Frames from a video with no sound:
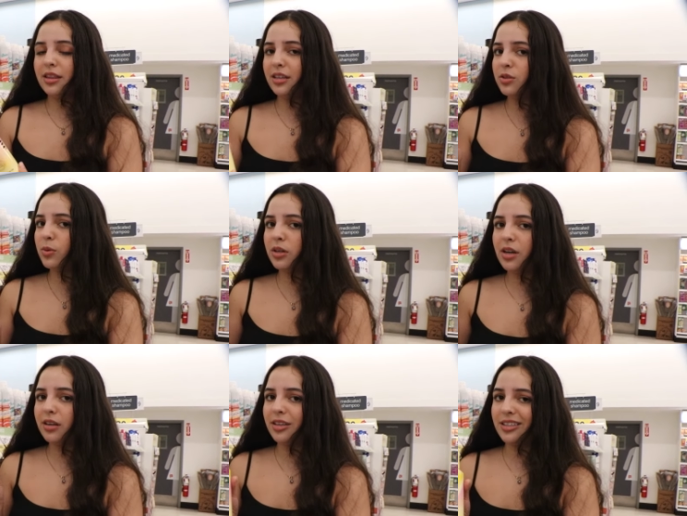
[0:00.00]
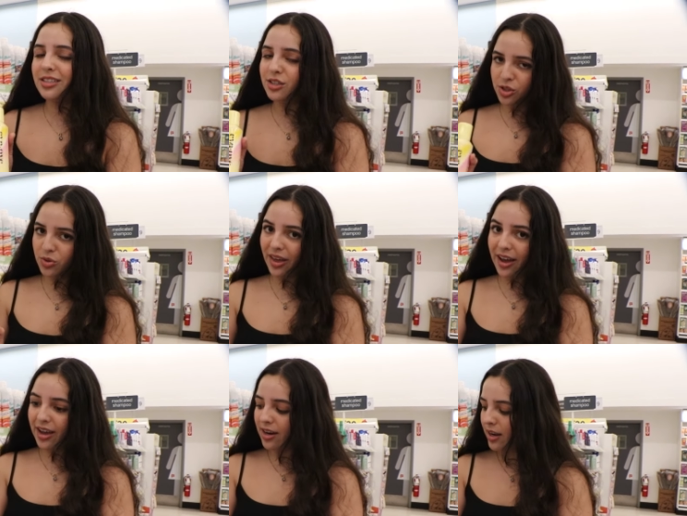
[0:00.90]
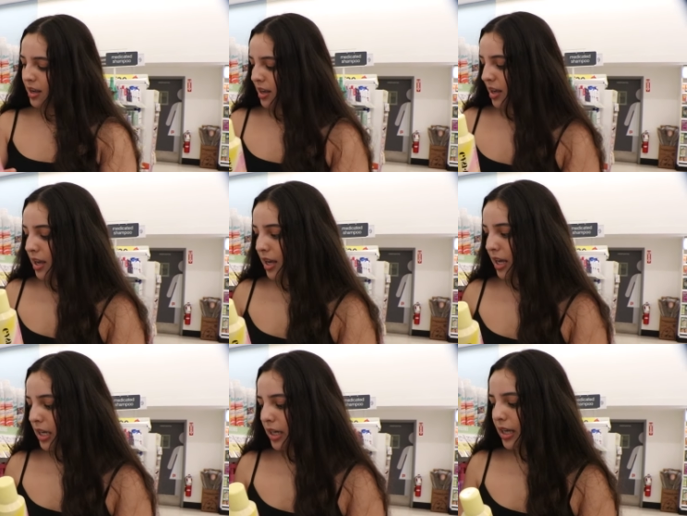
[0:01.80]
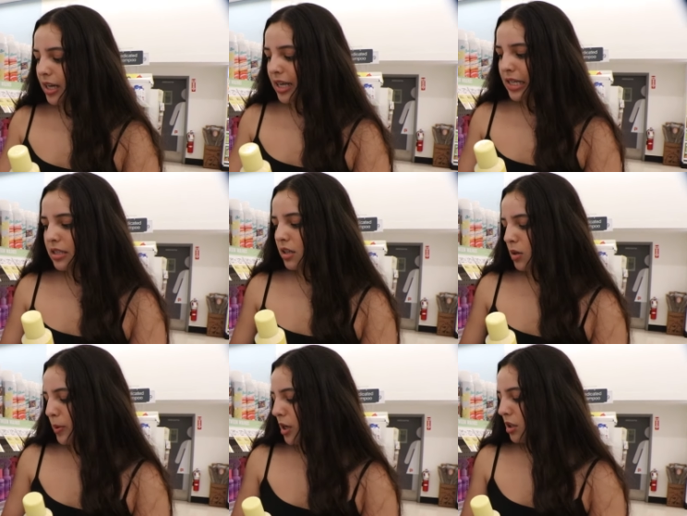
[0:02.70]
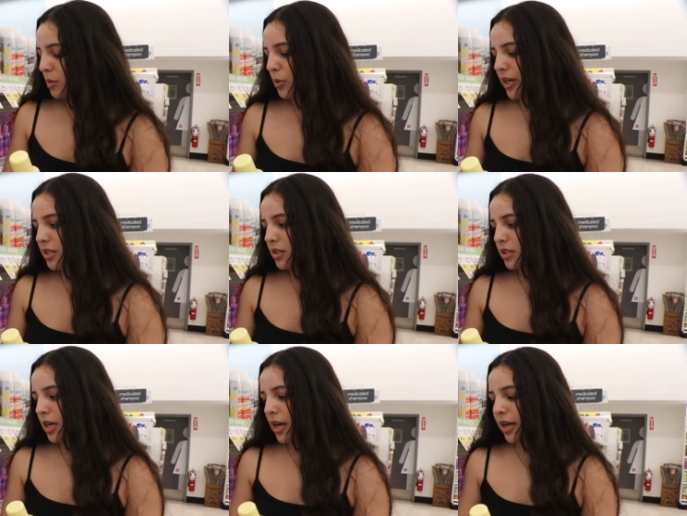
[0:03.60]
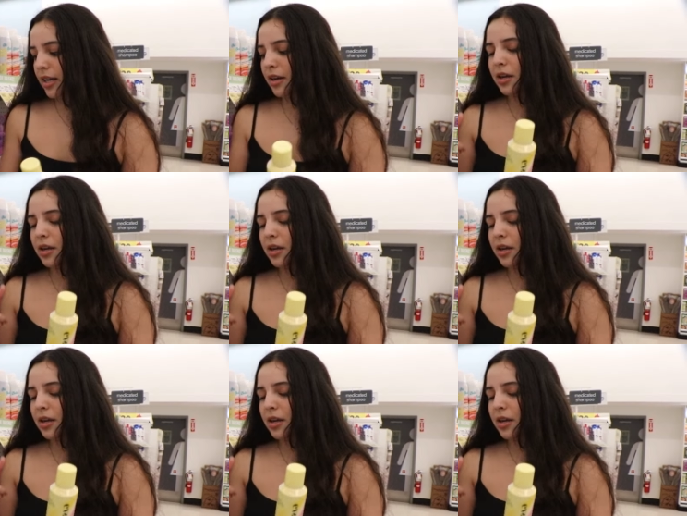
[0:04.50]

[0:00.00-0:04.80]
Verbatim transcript: This one doesn't do that, and it is a little bit on the pricier side,